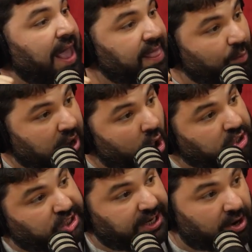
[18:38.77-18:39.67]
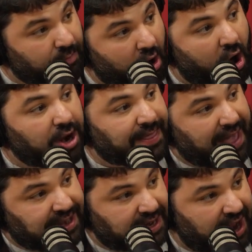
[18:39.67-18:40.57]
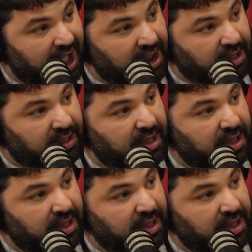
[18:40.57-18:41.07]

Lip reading: And then we all cheer him on in that denial.